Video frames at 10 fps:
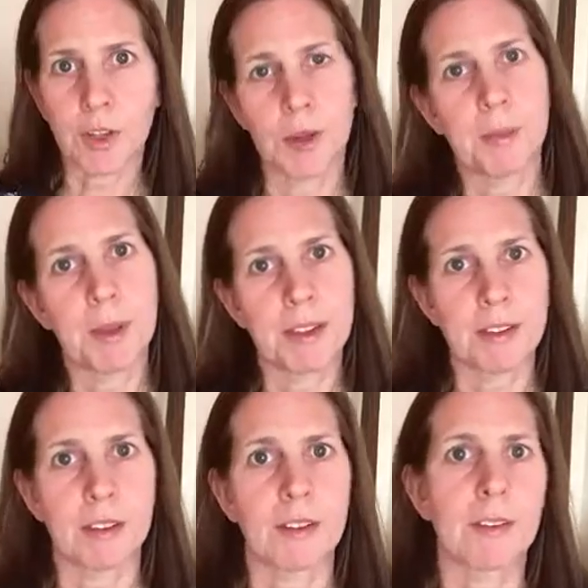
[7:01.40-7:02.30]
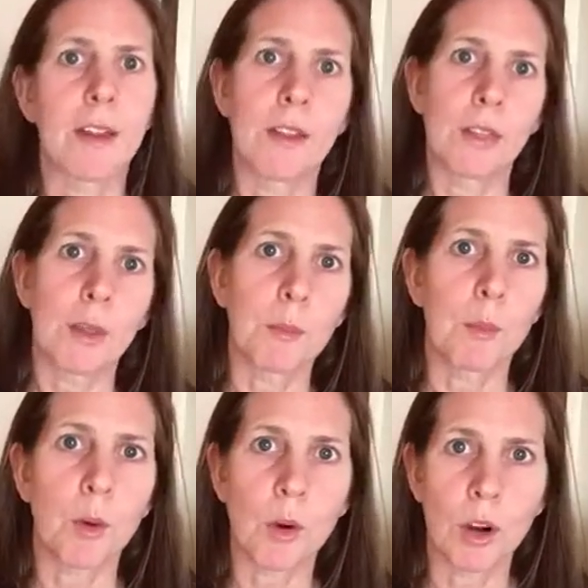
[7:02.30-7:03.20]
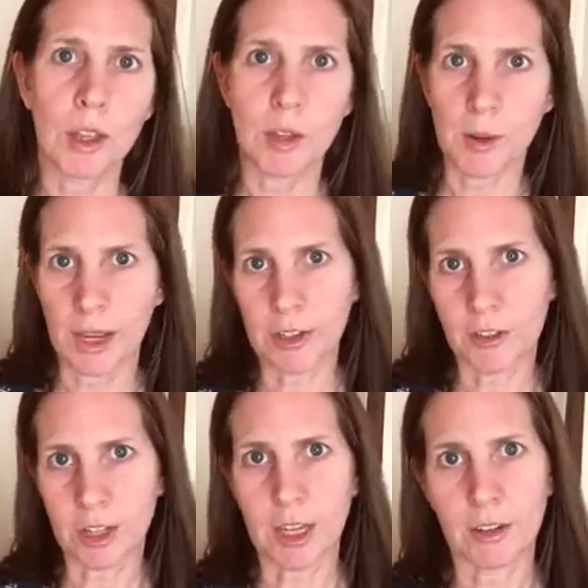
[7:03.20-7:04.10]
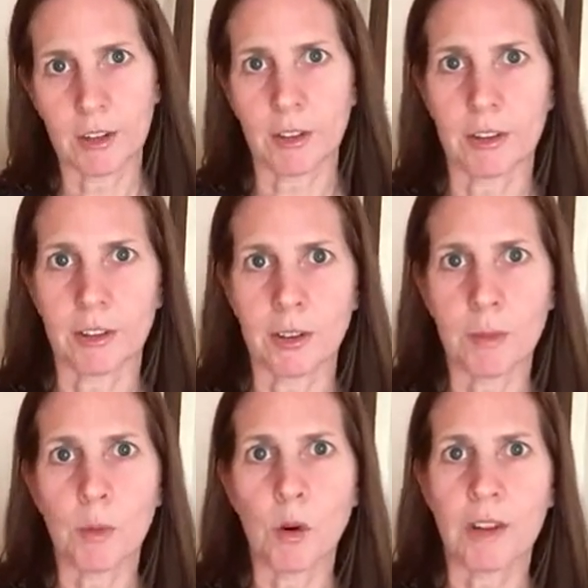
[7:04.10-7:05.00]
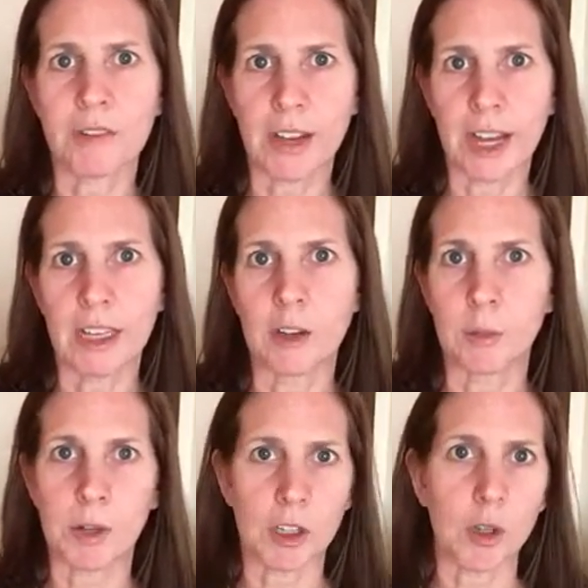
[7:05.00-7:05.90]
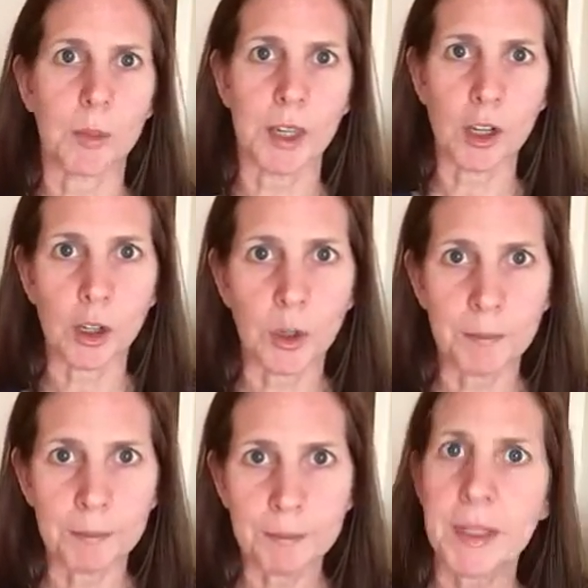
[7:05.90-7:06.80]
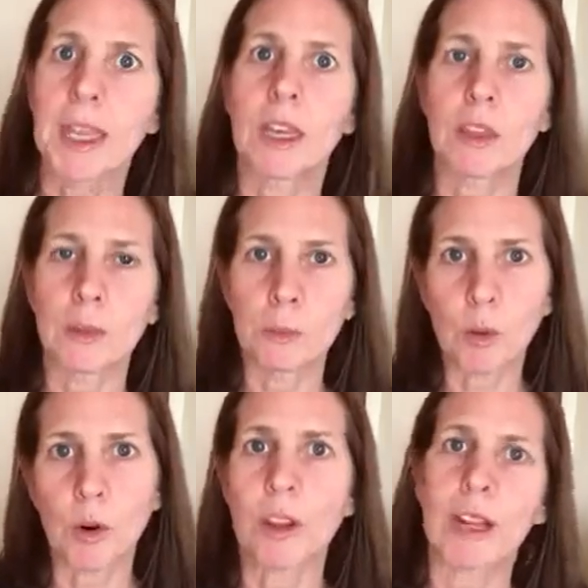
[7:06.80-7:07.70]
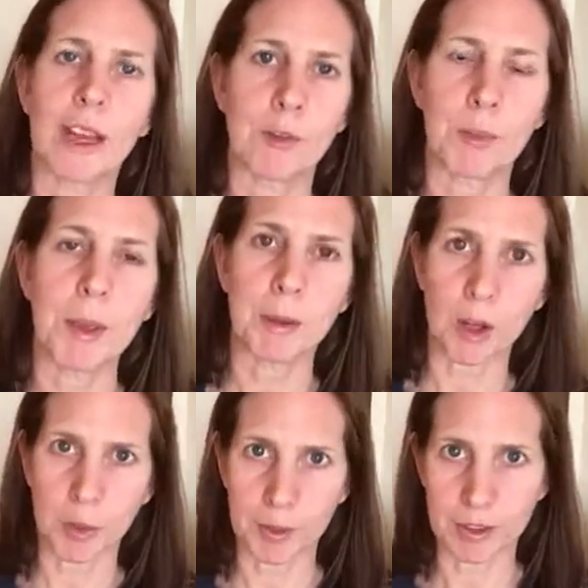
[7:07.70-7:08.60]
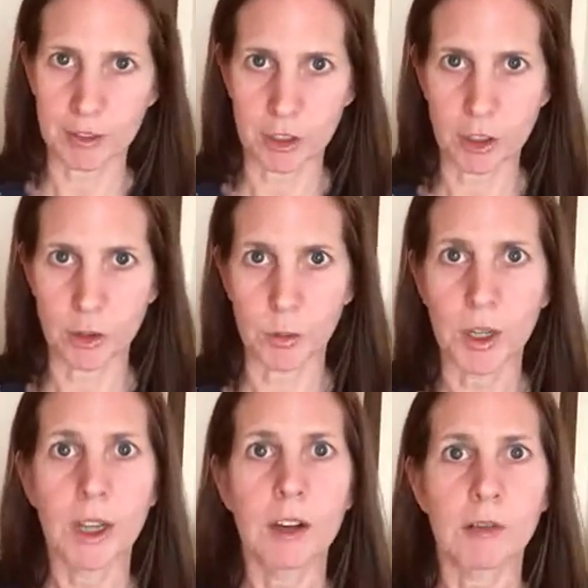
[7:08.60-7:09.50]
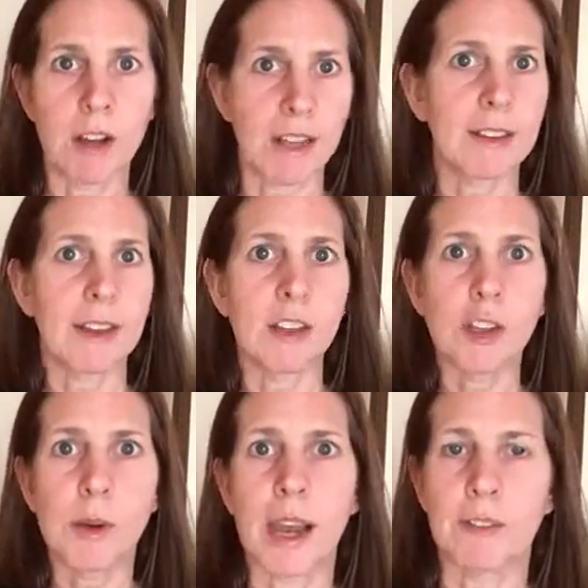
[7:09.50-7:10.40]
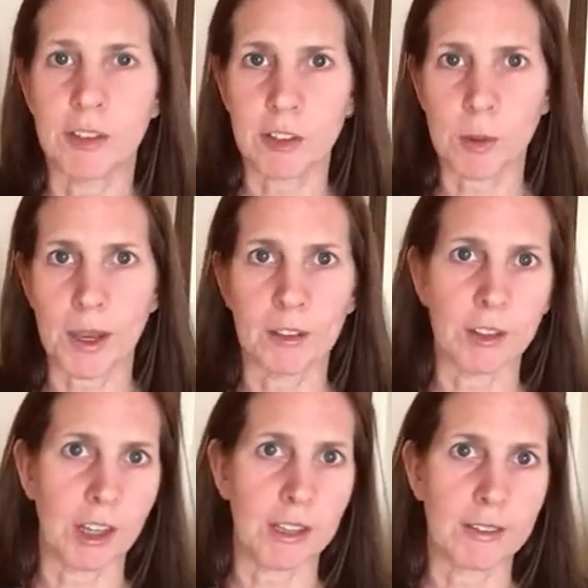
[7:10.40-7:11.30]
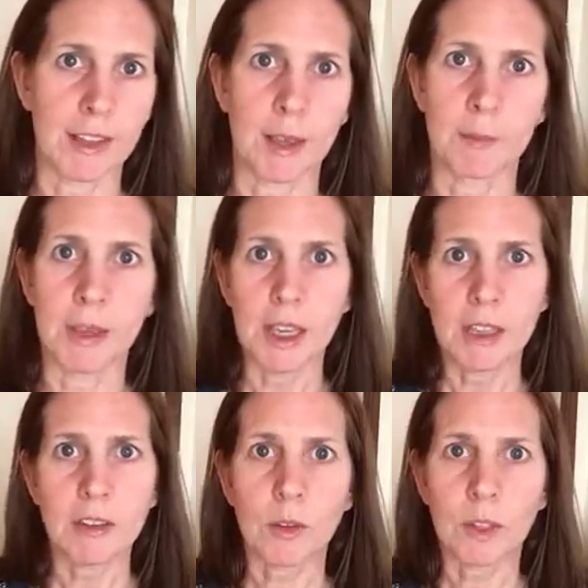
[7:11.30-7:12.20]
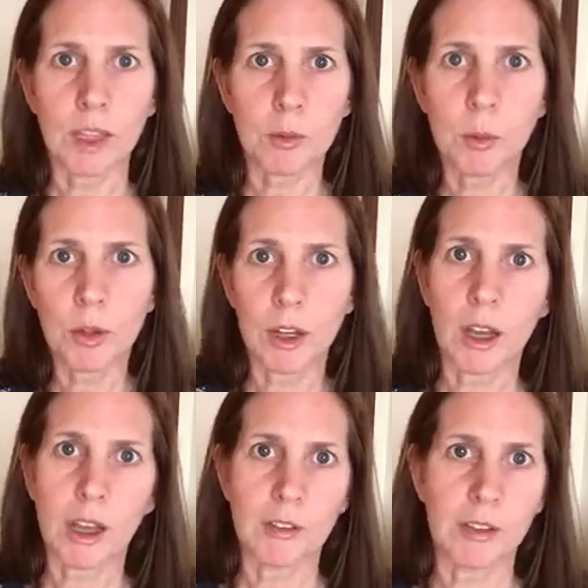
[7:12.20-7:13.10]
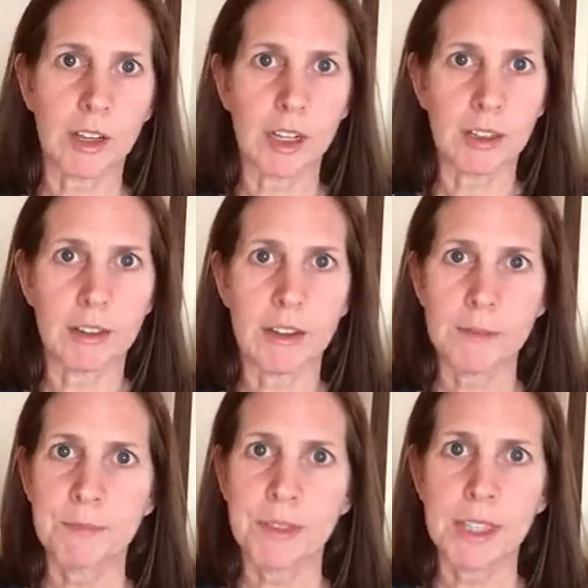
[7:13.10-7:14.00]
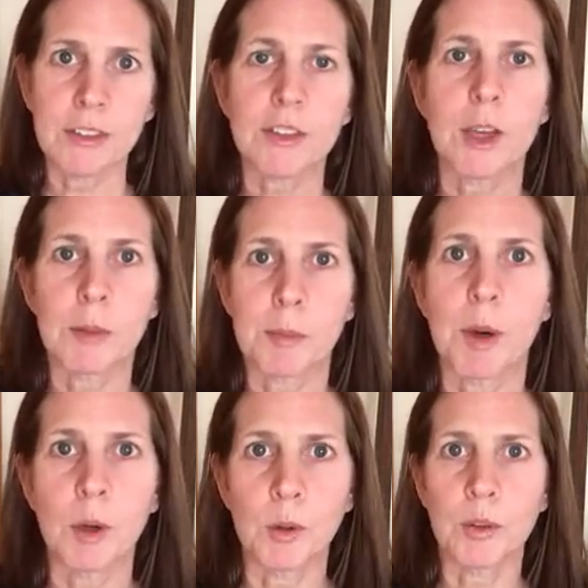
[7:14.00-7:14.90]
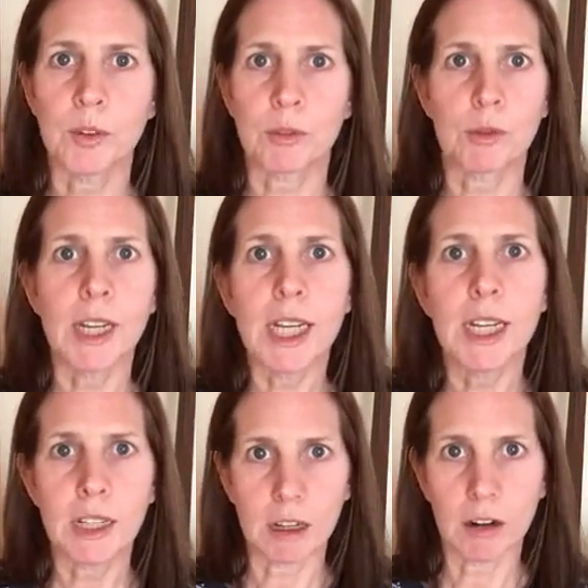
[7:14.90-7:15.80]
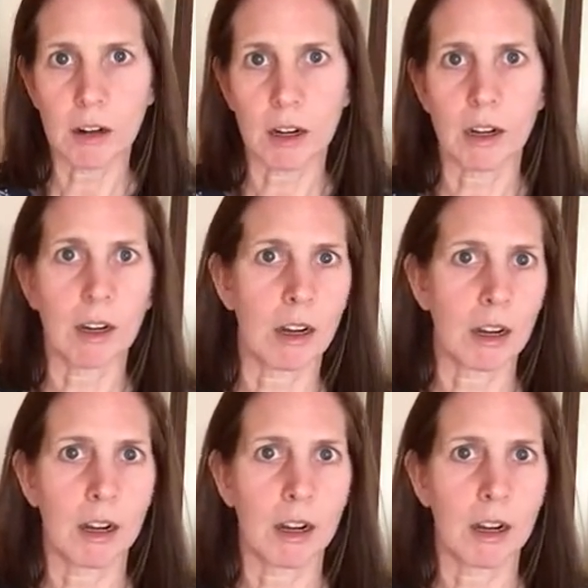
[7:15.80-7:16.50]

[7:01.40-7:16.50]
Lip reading: your business, the more you educate others, the more valuable you become, the more you'll have people coming to you, rather than you having to go out and chase them. So this one, I find these type of posts really are